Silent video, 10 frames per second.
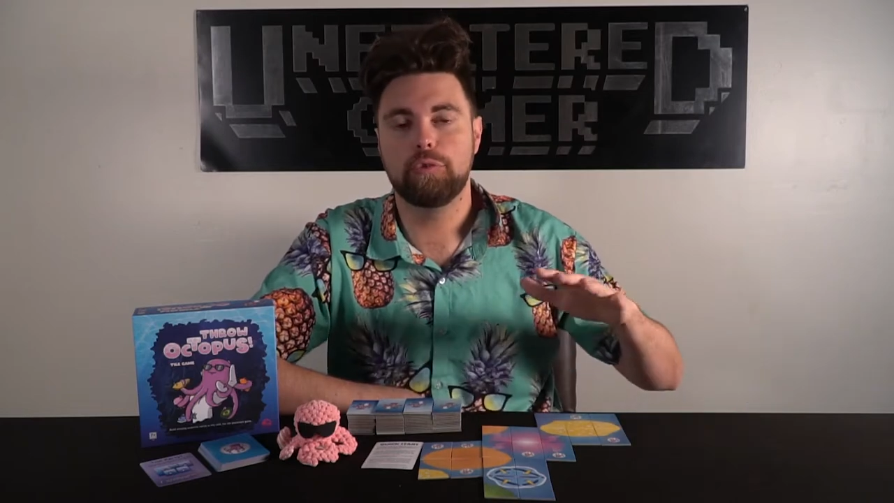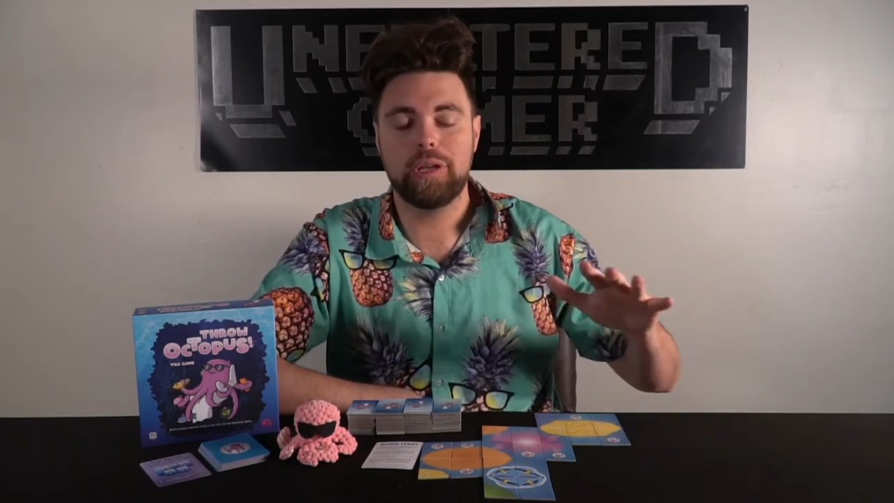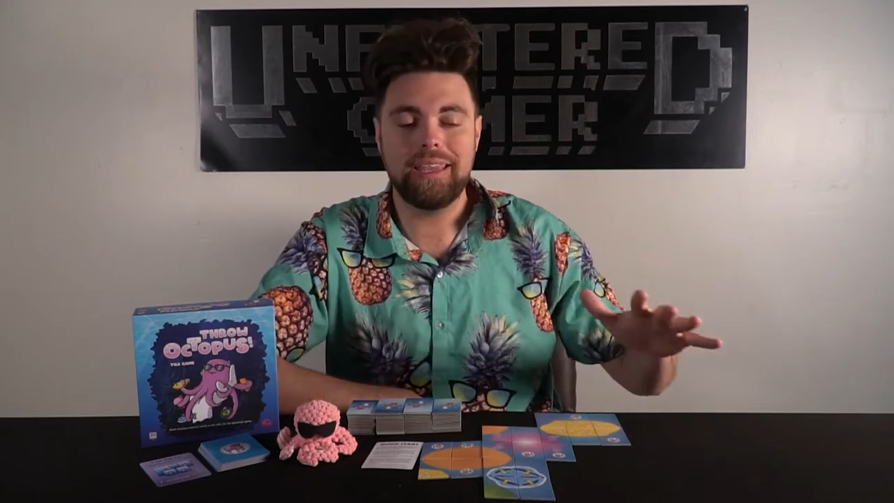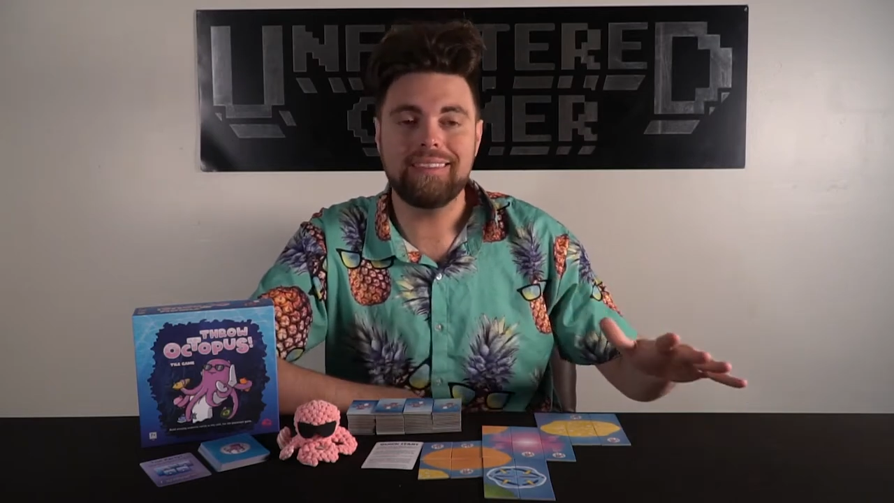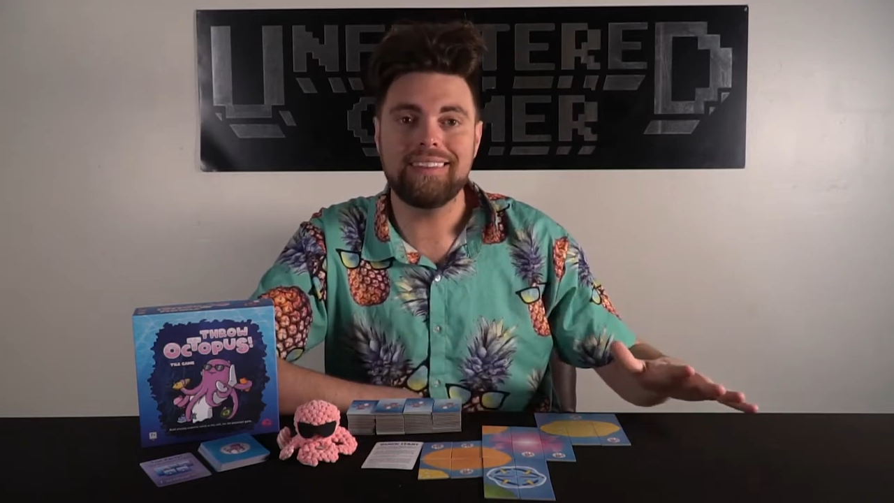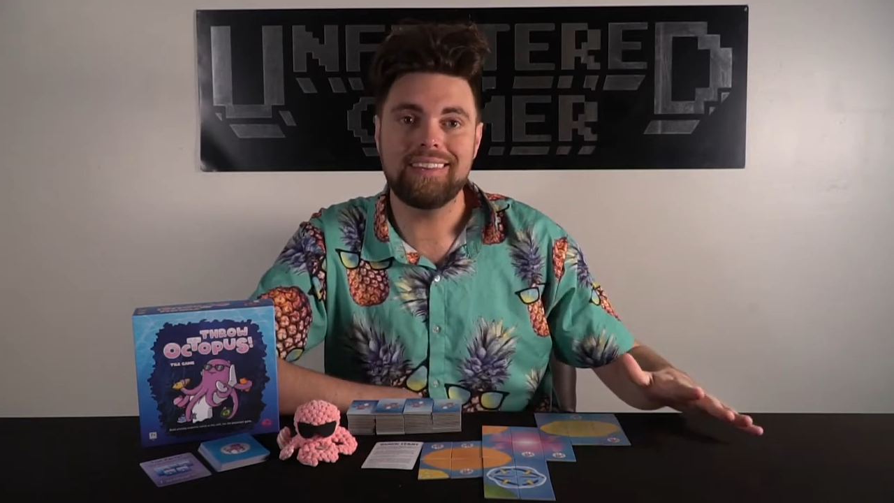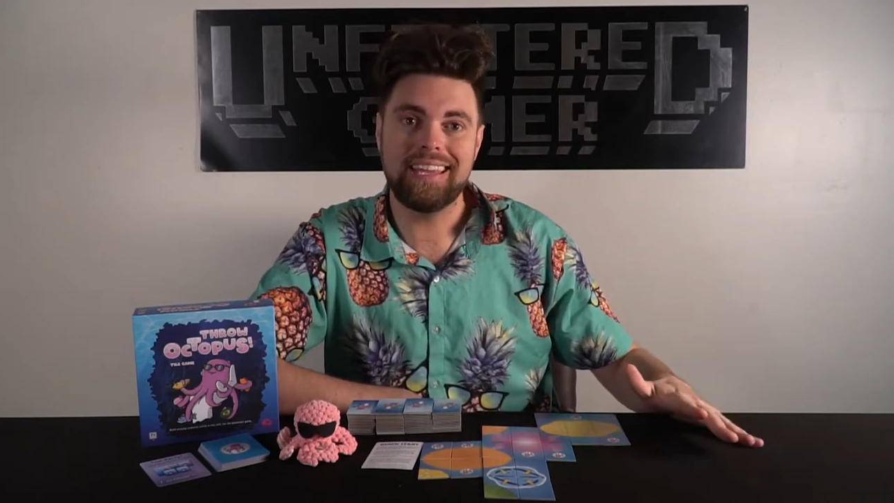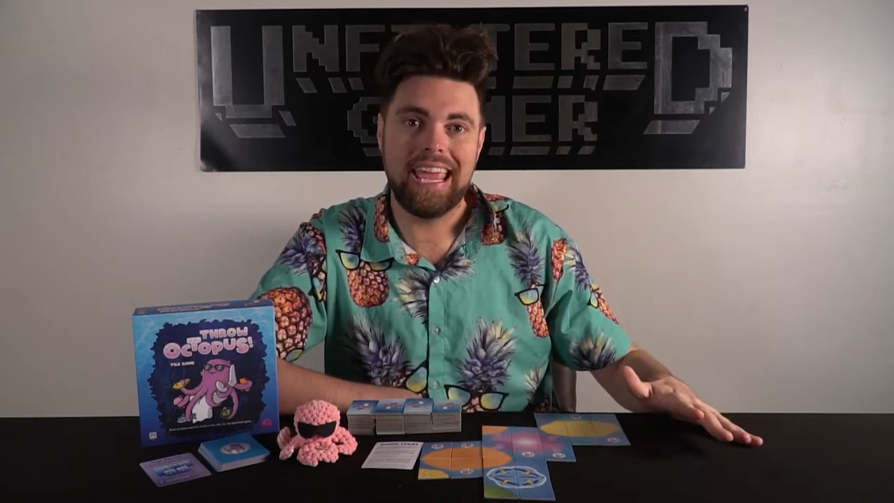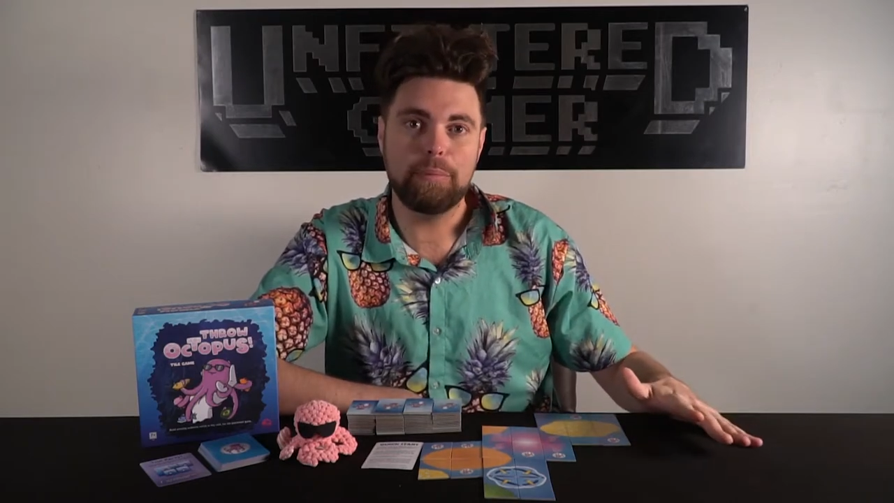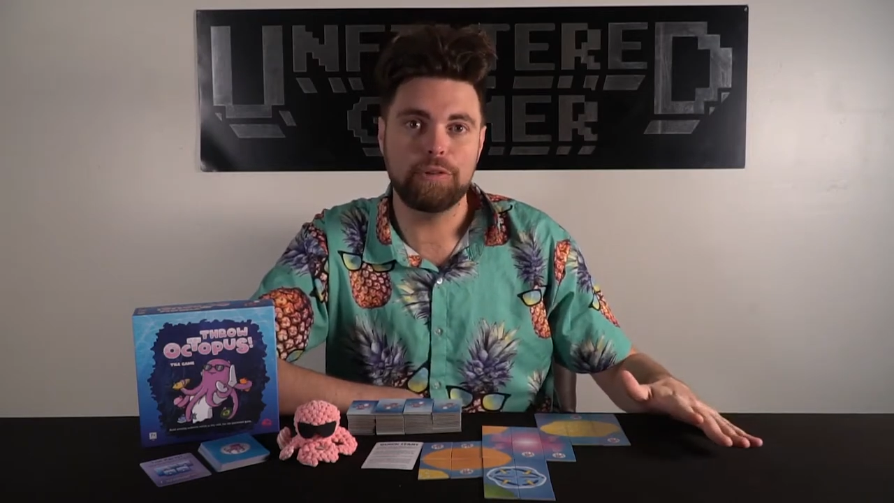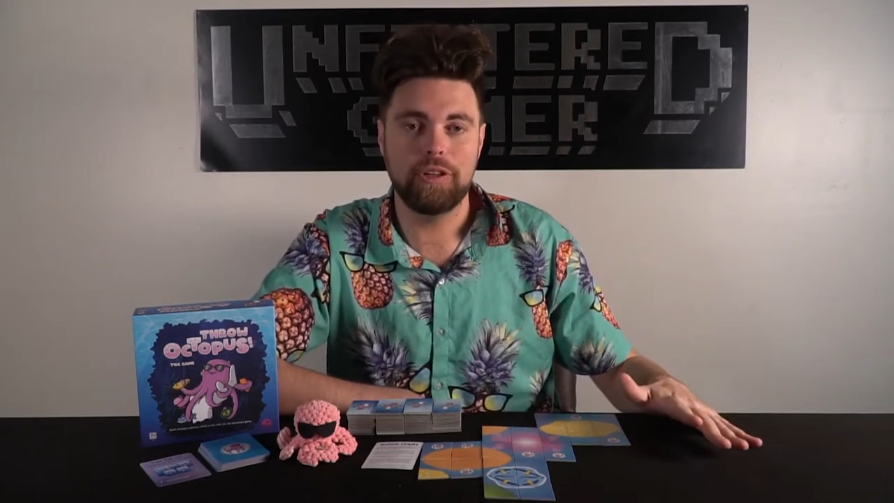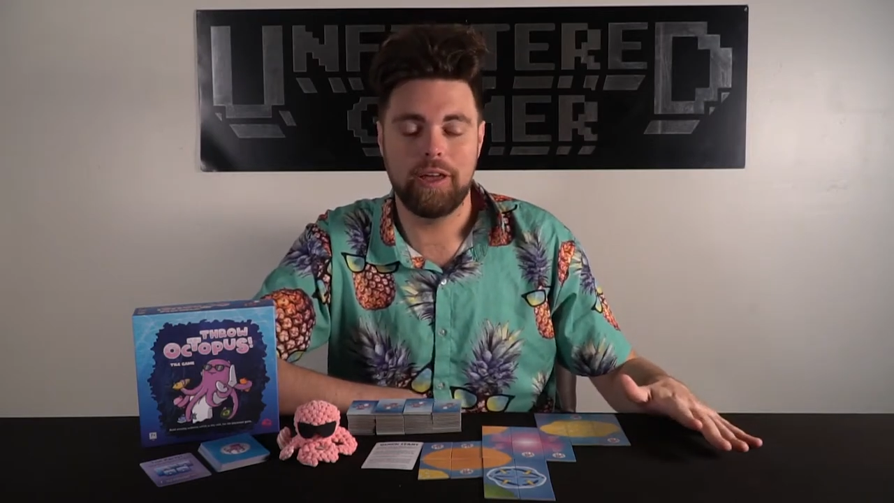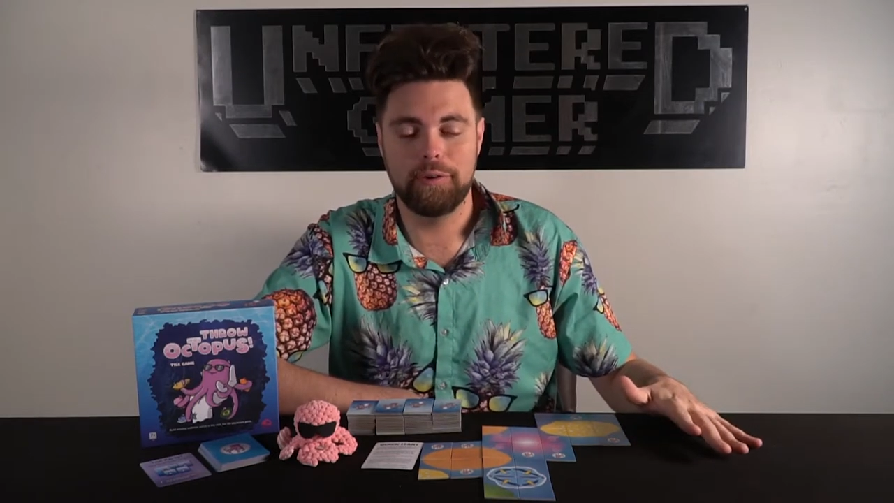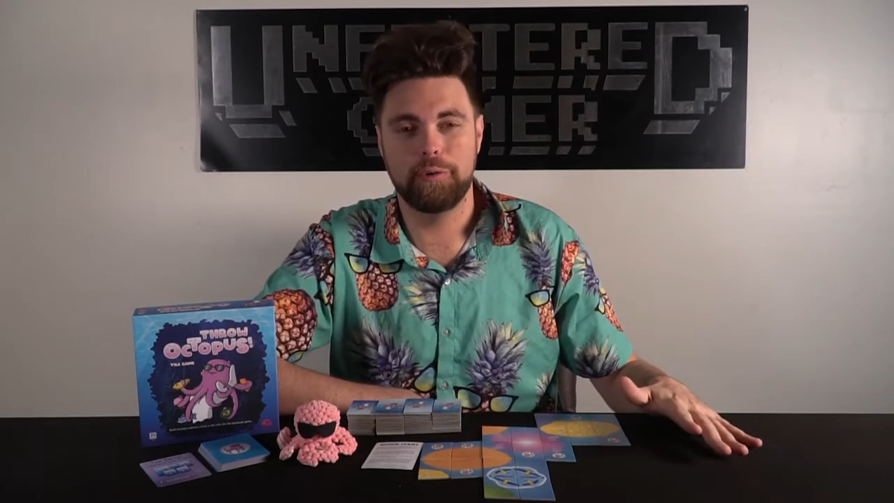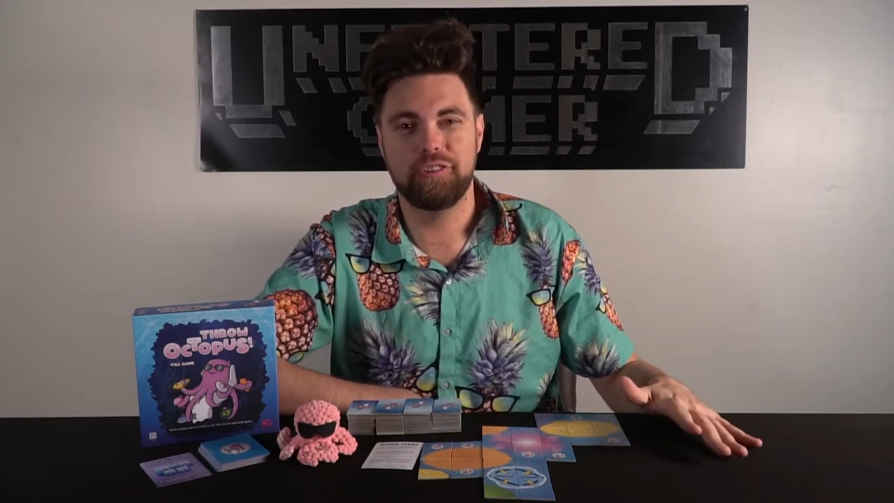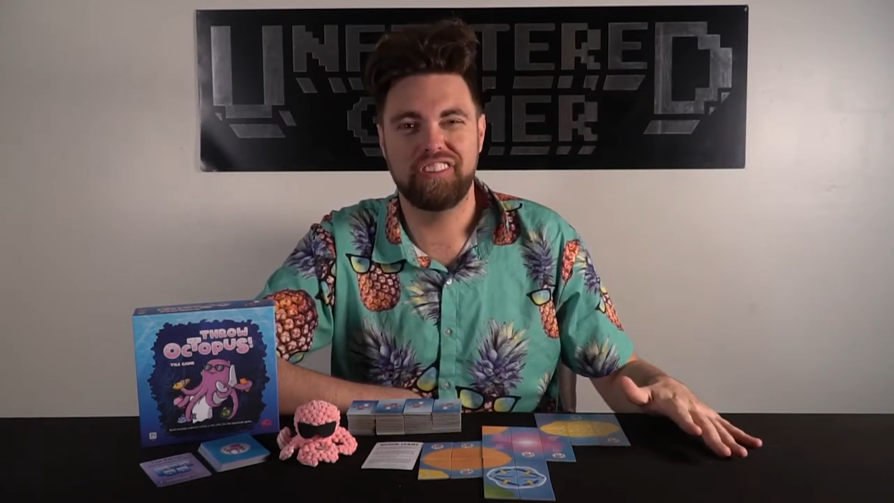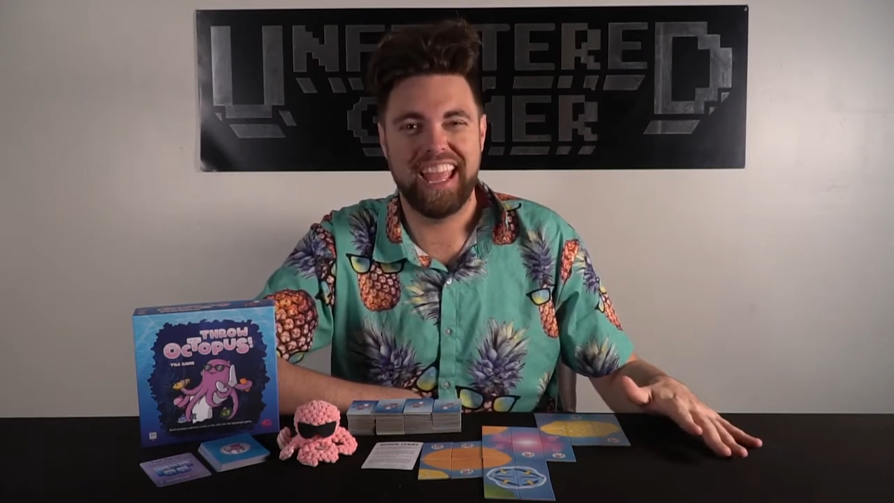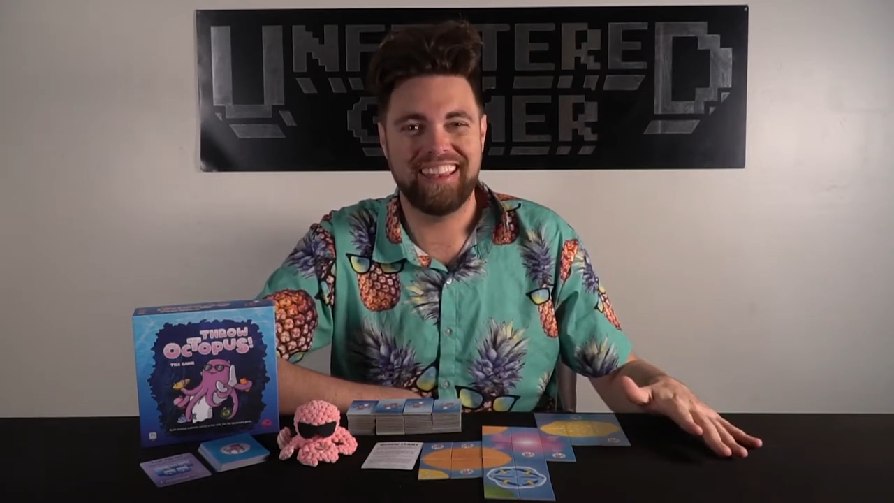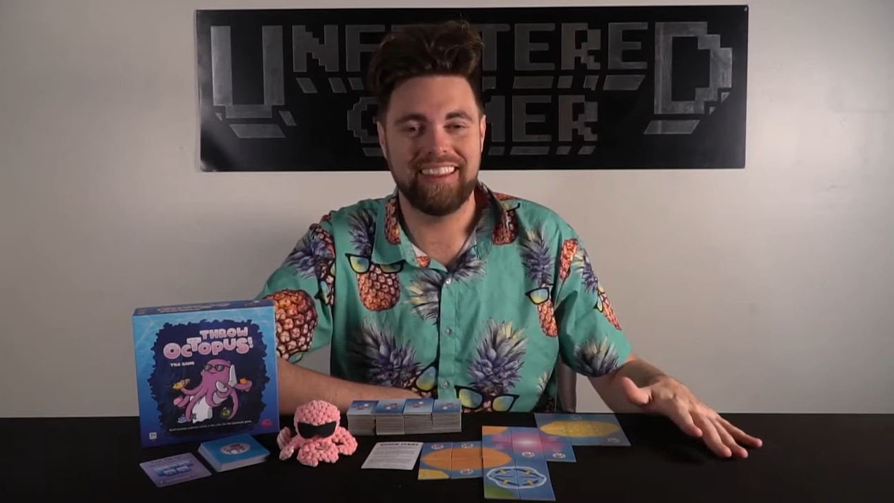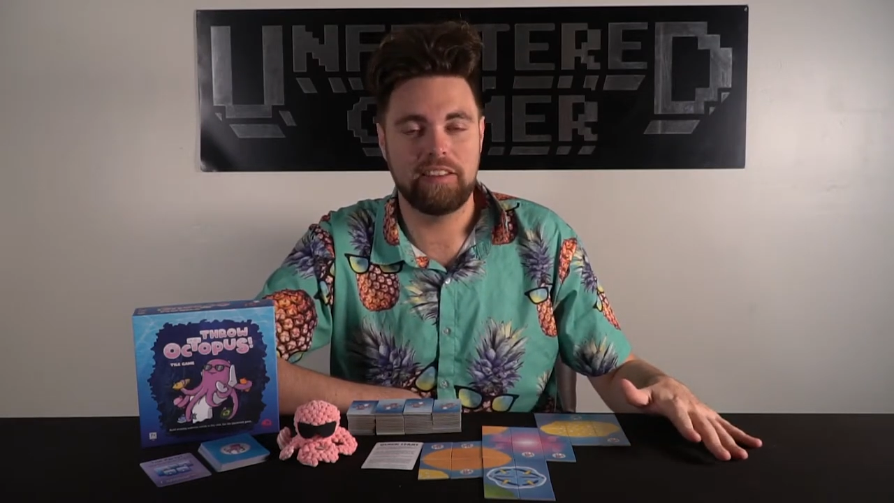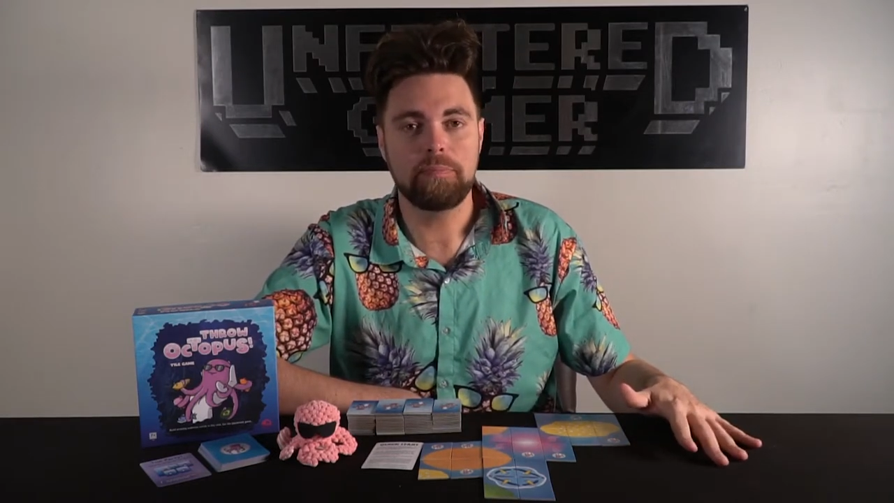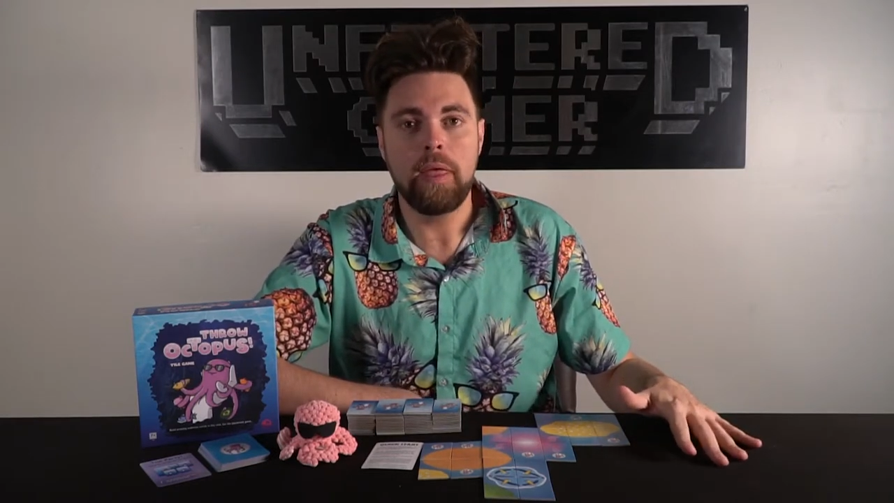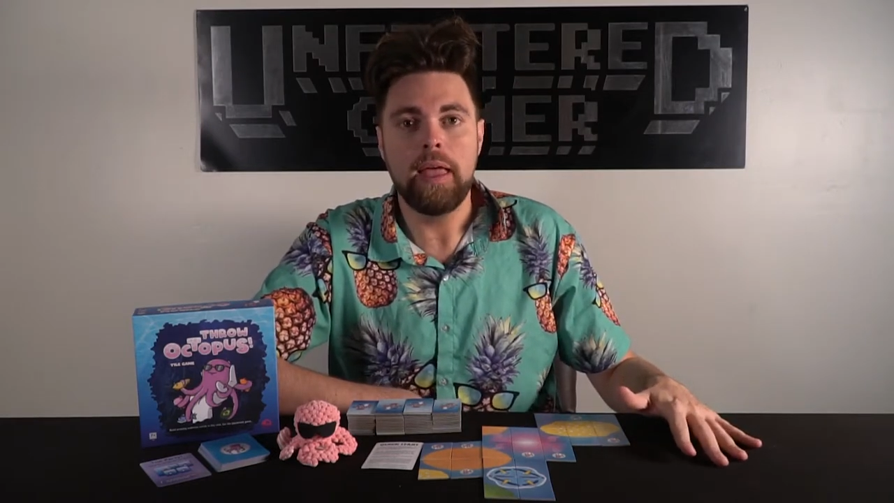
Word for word: you're easily able to understand it.